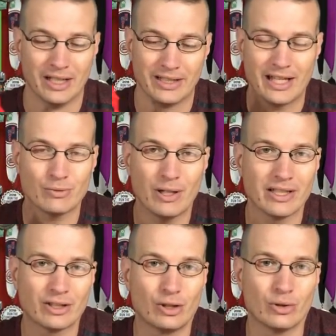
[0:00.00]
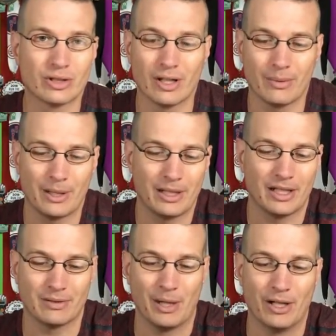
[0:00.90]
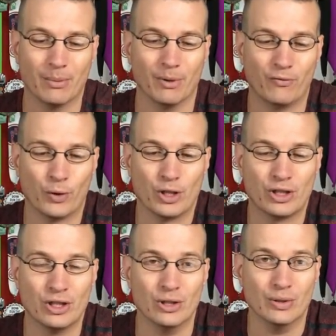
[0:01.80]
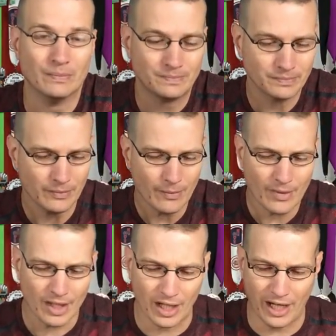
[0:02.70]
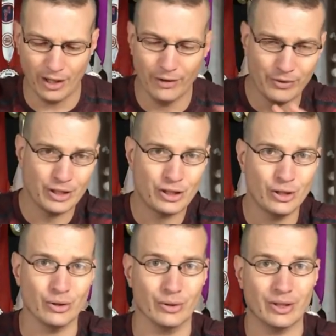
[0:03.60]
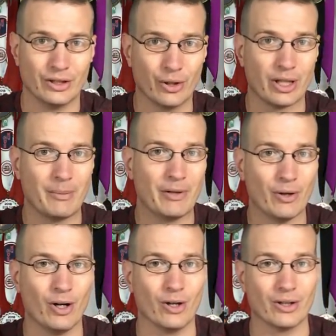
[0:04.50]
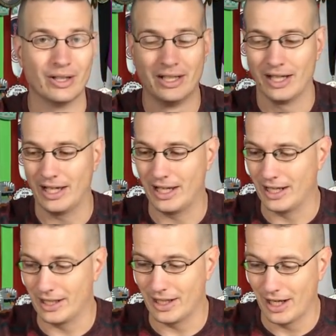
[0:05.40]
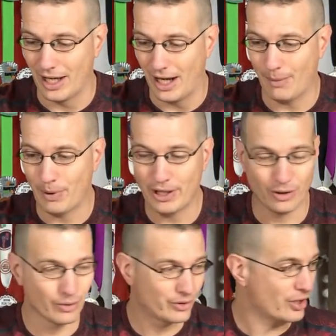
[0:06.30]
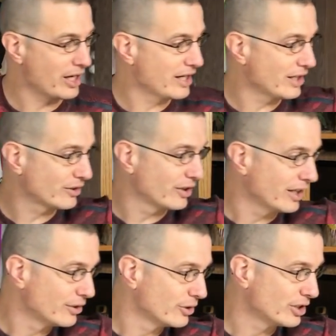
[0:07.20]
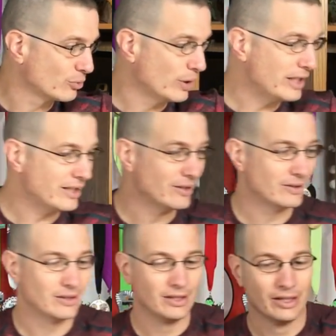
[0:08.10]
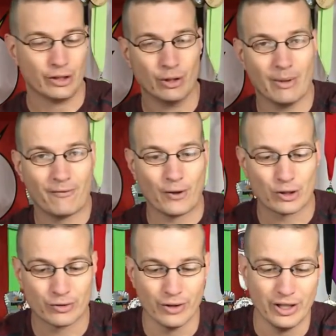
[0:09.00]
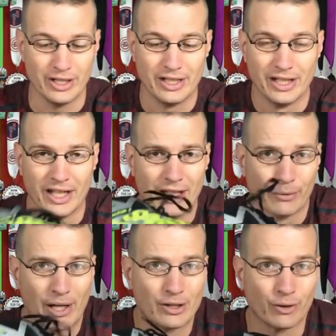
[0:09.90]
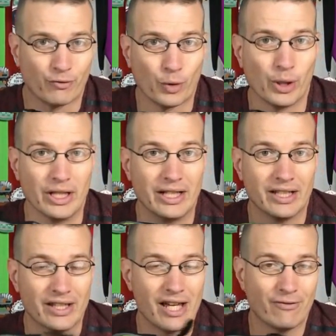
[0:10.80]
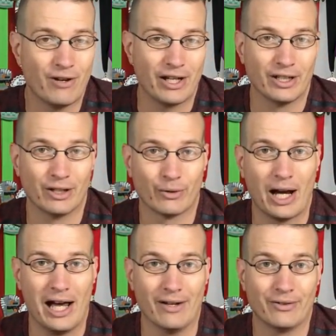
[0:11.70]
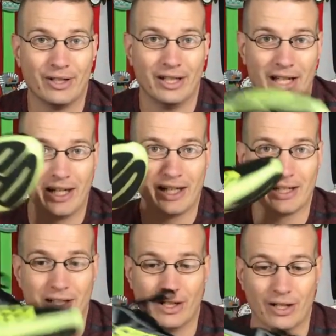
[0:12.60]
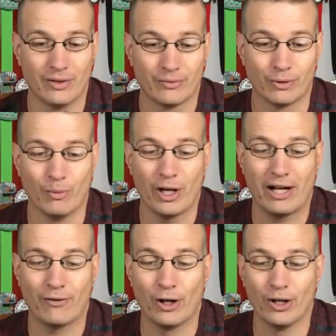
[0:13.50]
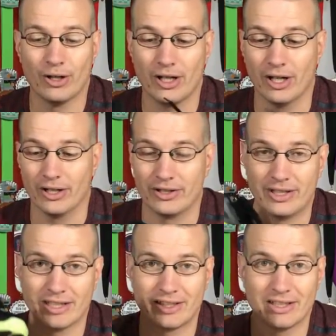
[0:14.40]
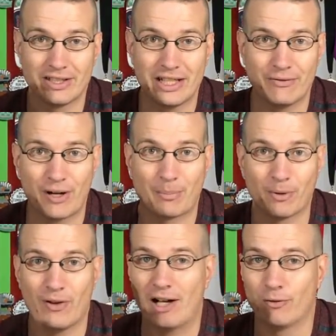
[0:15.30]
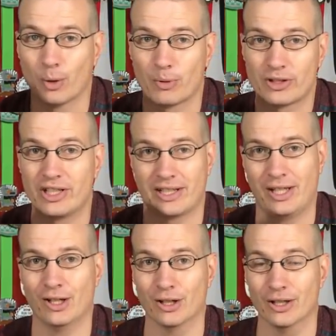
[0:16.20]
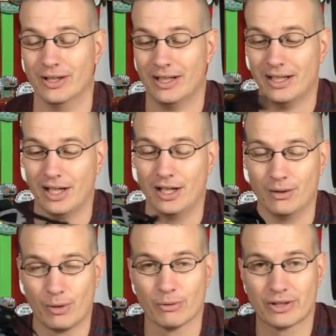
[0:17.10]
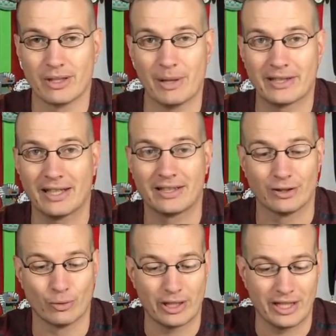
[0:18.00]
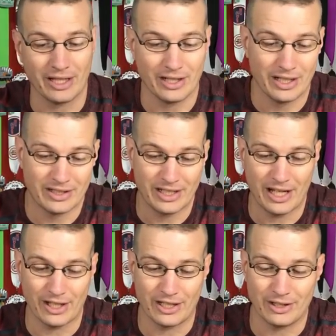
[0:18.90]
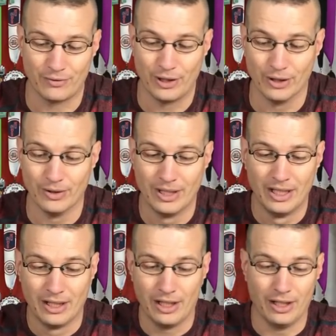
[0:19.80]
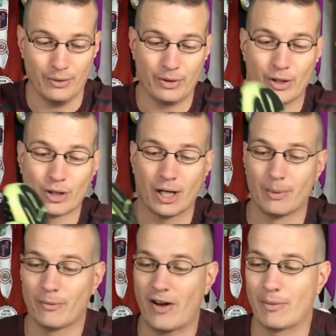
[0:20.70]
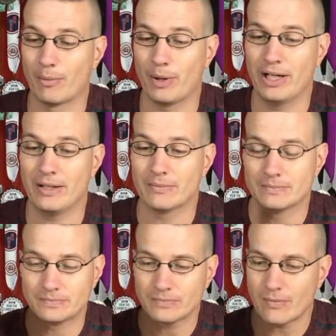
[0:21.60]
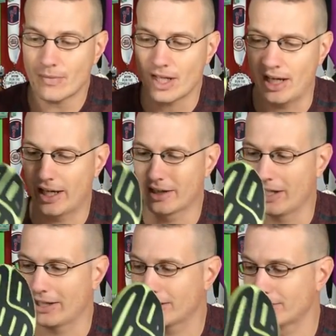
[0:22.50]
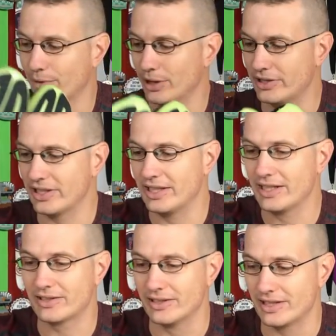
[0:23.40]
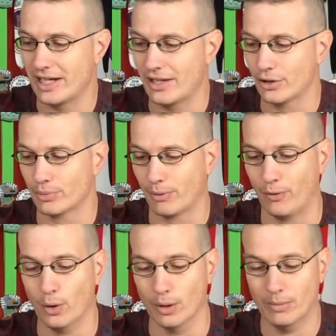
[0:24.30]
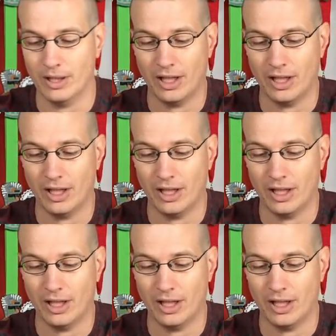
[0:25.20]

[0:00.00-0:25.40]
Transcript: That's why this shoe is going in as my number three shoe. I love this shoe, don't get me wrong, and I plan on trying out later this week, doing my first run in the Razor Free. They have finally arrived, and from what I've heard, this is the Vaporfly 4% killer. We will see about that this weekend and see how these feel. With no carbon fiber plate, I'd like to really see this and see how those perform.